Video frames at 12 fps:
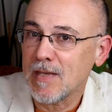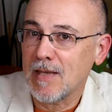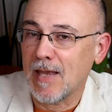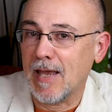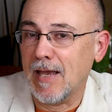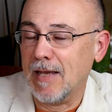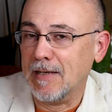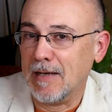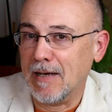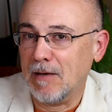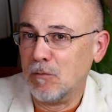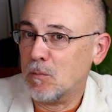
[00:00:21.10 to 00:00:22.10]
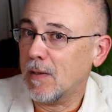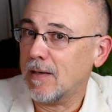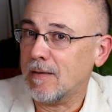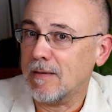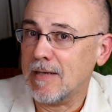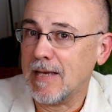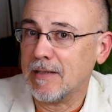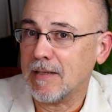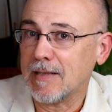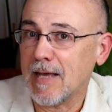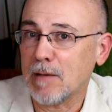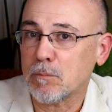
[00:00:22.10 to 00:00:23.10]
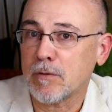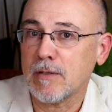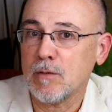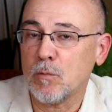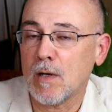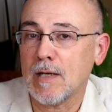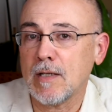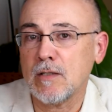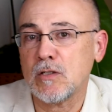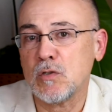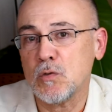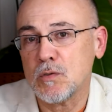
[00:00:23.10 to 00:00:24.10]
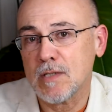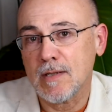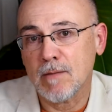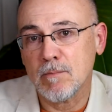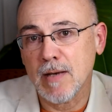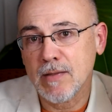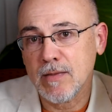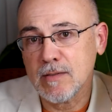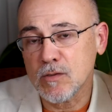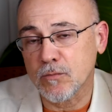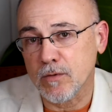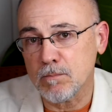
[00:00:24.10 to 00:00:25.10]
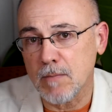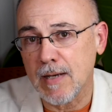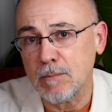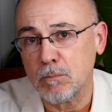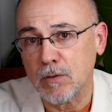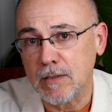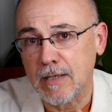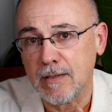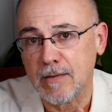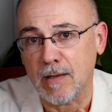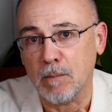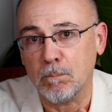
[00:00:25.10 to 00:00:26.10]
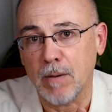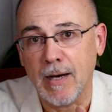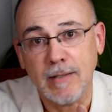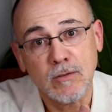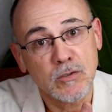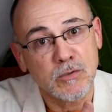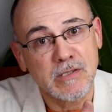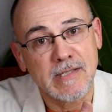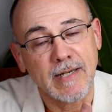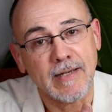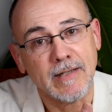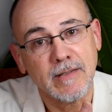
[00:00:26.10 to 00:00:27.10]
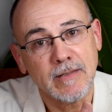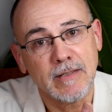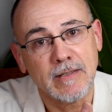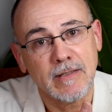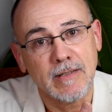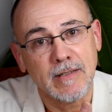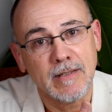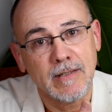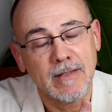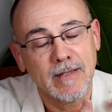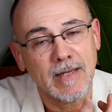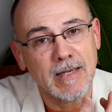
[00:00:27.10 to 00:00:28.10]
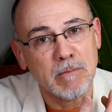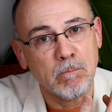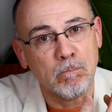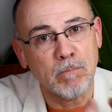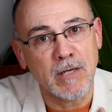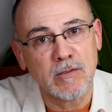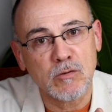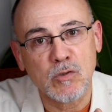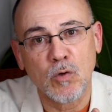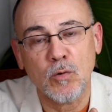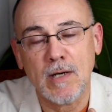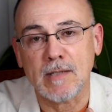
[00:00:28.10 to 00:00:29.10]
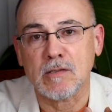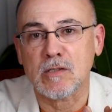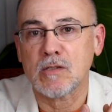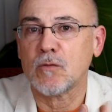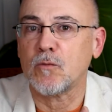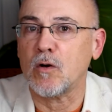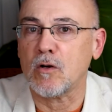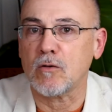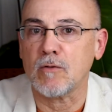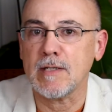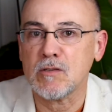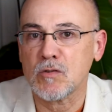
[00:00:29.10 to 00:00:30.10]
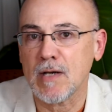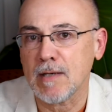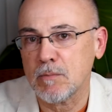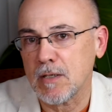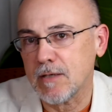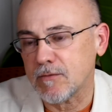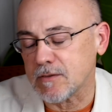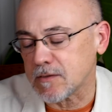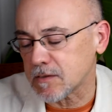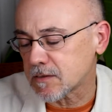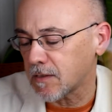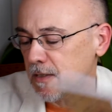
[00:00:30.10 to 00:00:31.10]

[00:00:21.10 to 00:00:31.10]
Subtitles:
And we've been nailing that pretty well using the methods from my book, The Punter's Tale, A Bettor's Quest for Racetrack Profits.